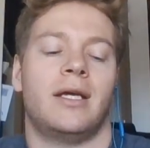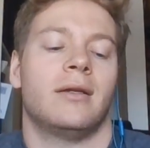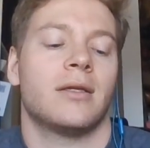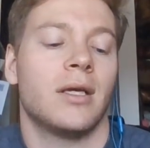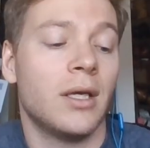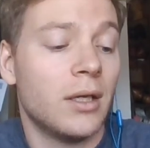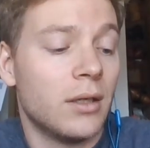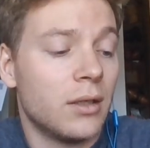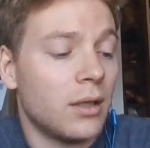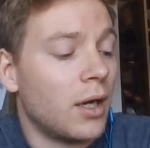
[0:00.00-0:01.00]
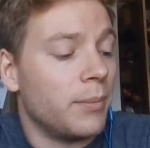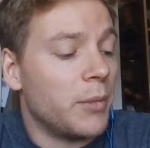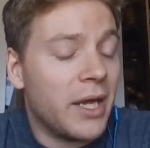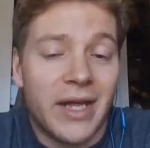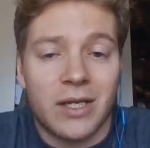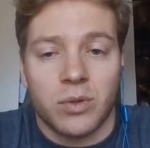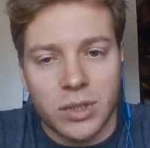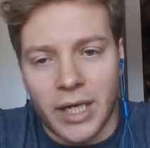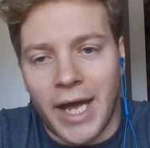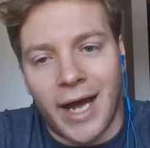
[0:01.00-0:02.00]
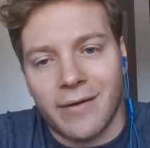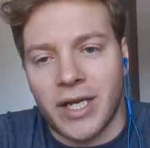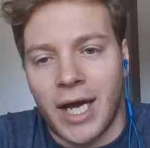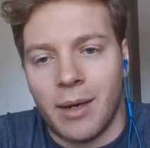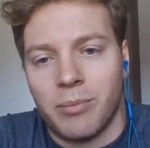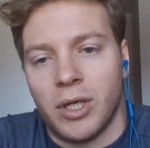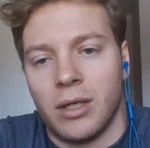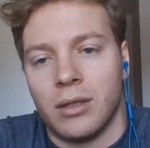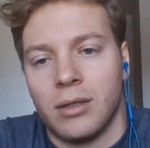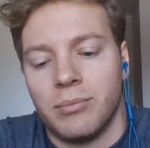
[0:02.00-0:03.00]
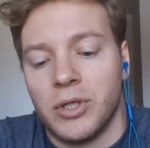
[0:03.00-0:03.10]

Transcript: And that's what's going to happen,